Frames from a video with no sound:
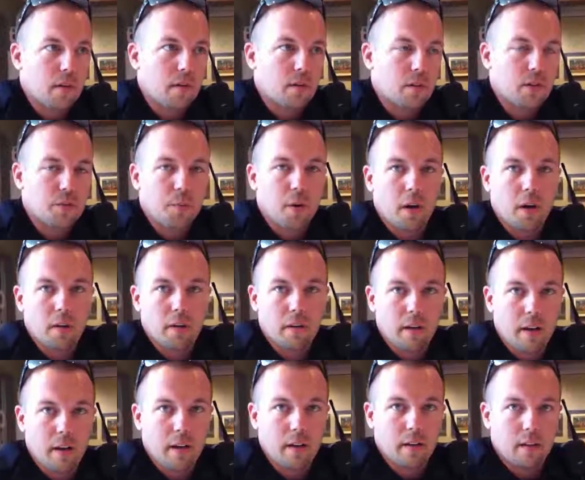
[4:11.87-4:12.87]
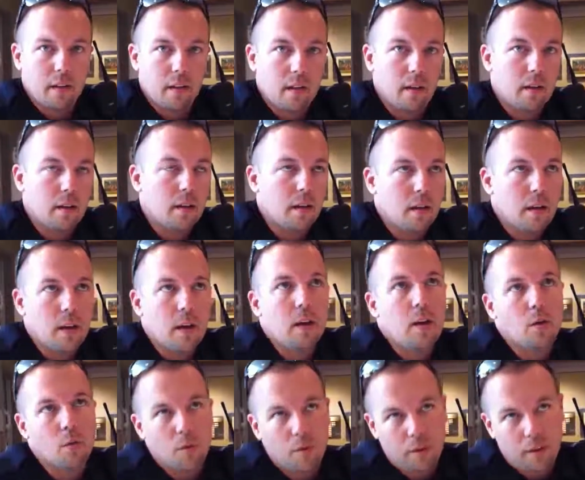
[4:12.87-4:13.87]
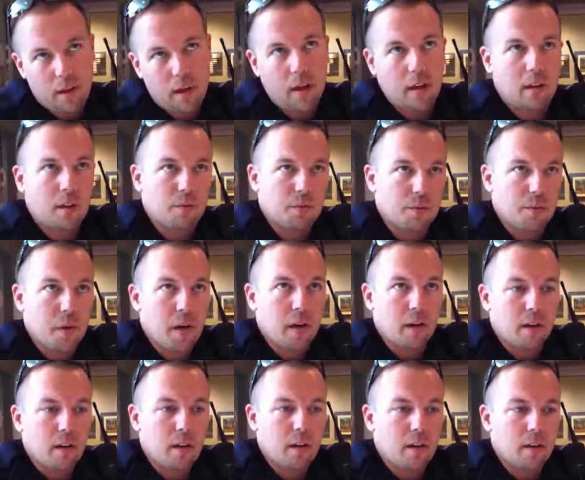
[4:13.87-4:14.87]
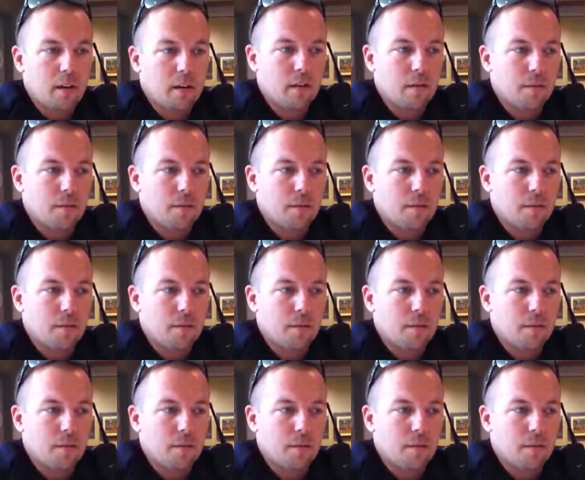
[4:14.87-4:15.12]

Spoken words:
as expired tag, and then with that comes back